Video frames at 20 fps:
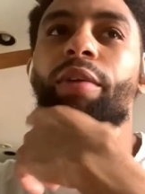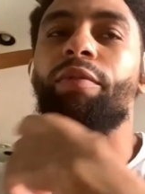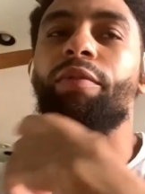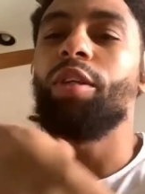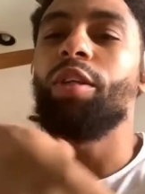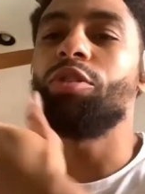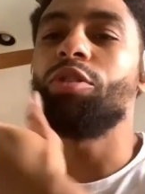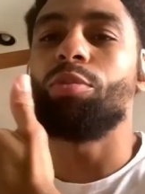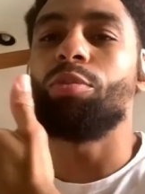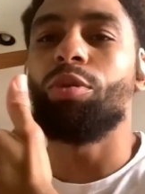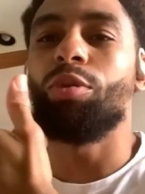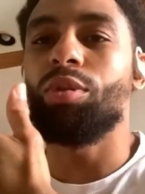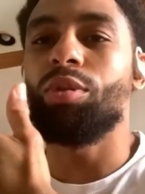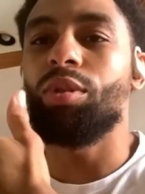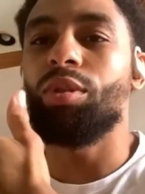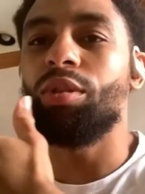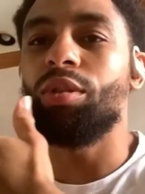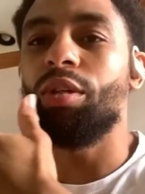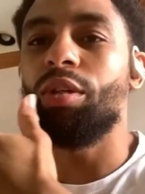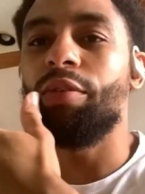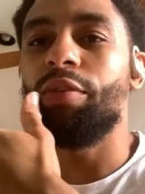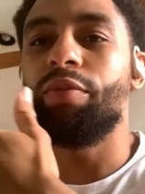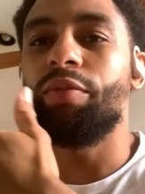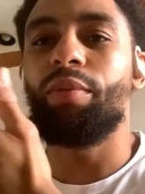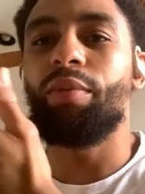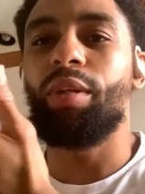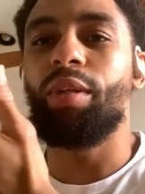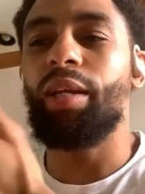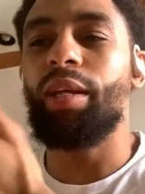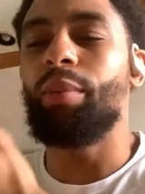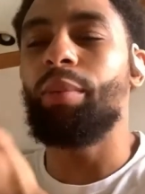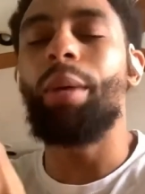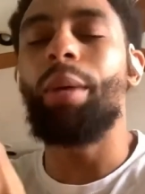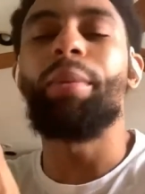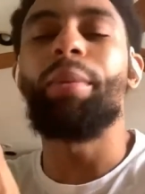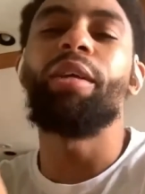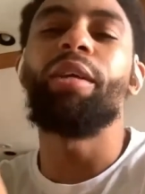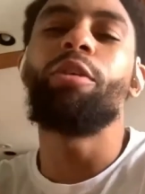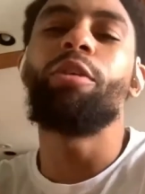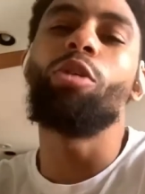vegetables and stuff. Like, well, I
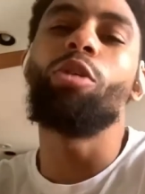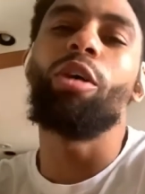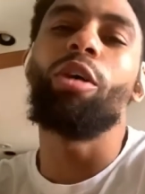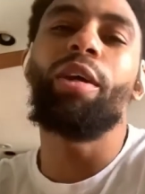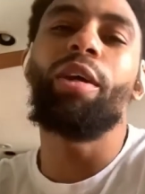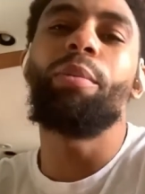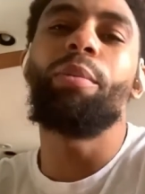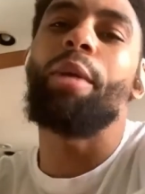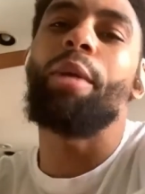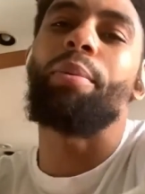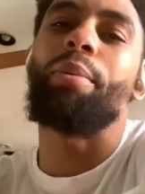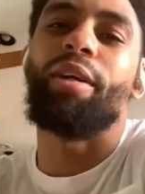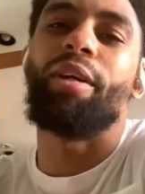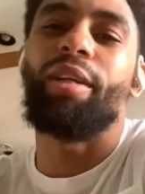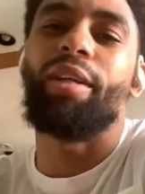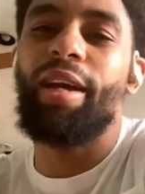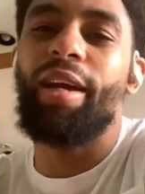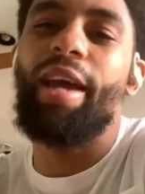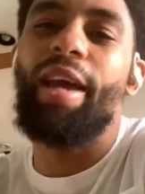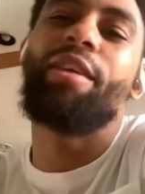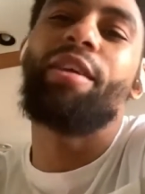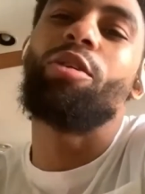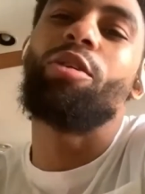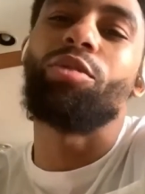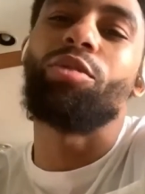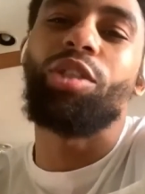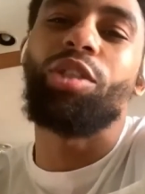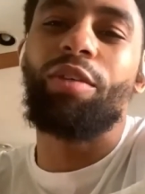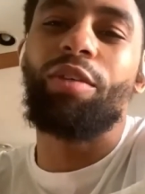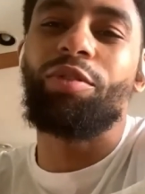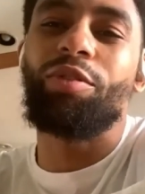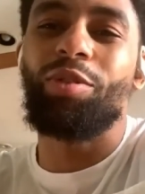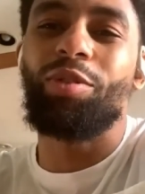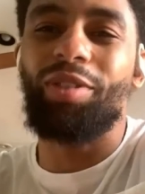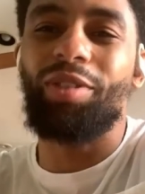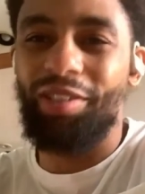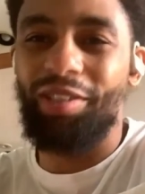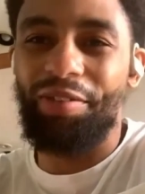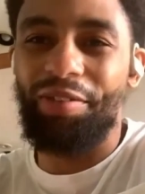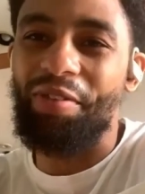mean, you know, NBA player, they had their own chefs, so it's
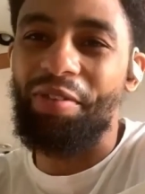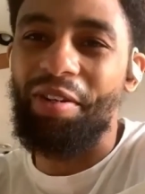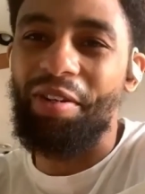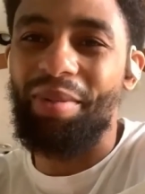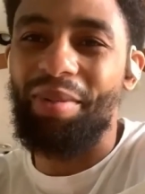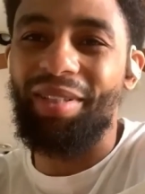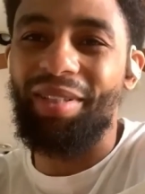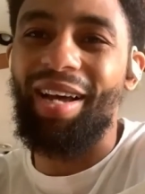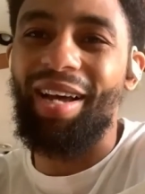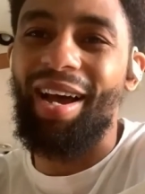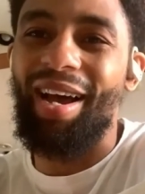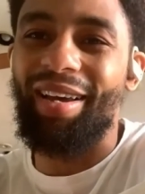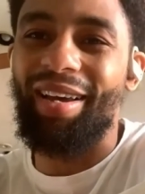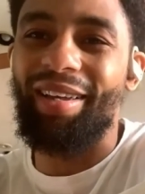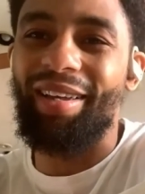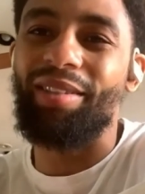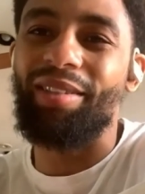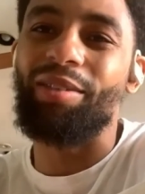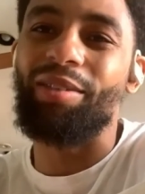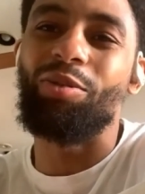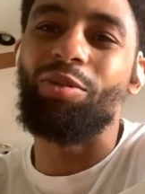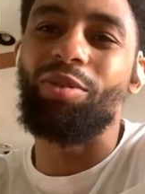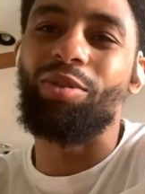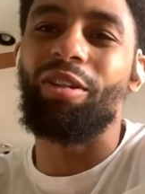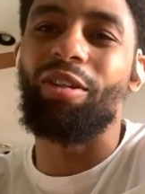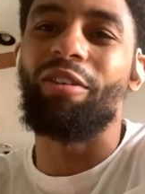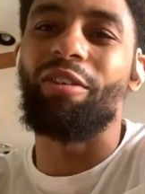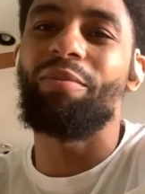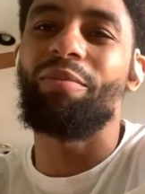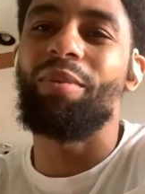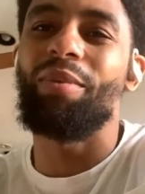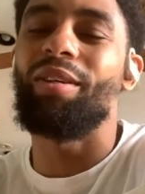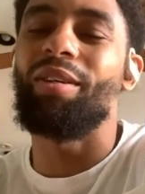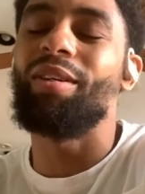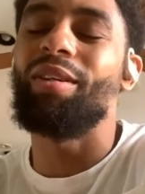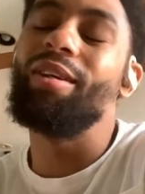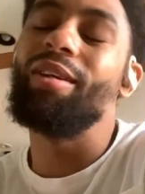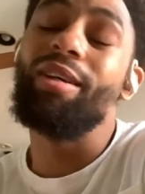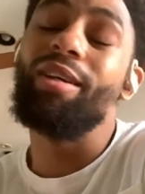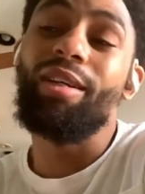easy for them to diet and do stuff. But
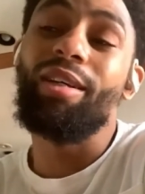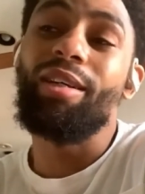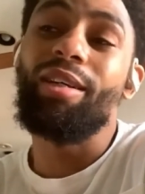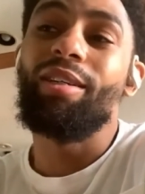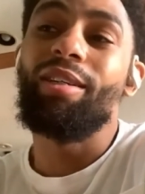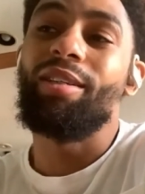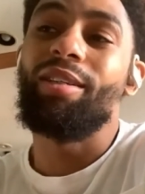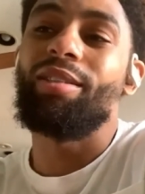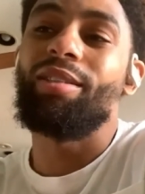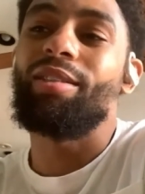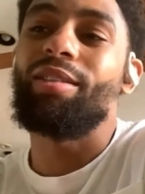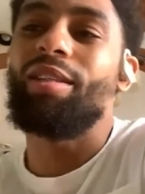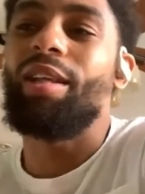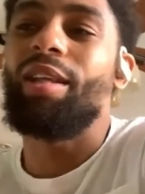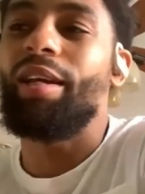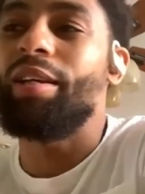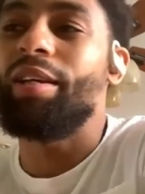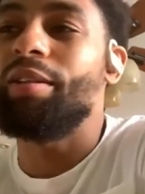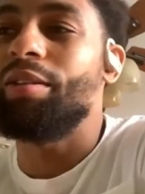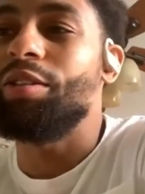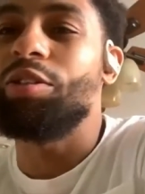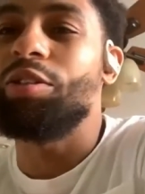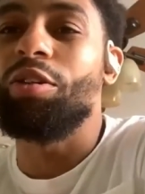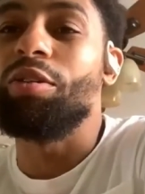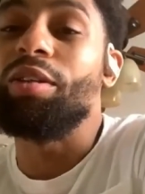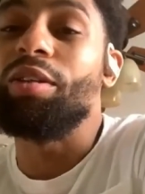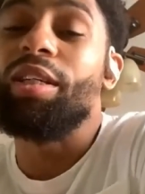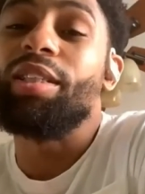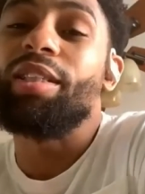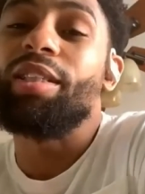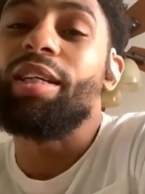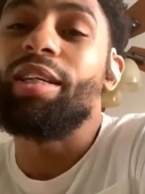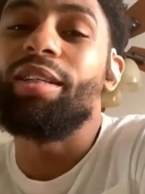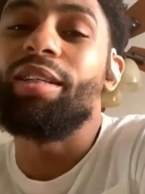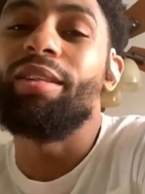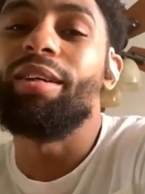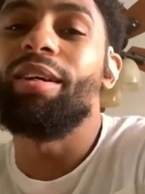just like the certain things that he